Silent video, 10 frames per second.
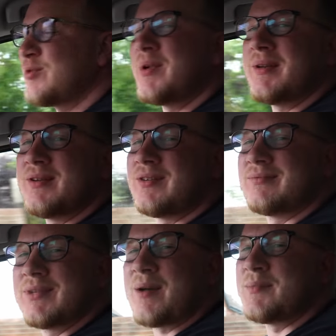She might not
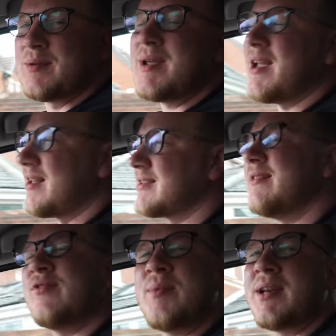come to me
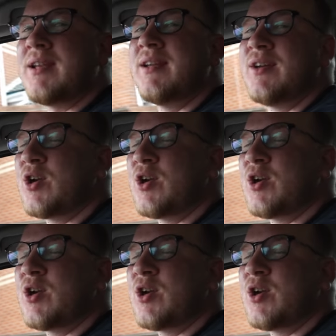asking for money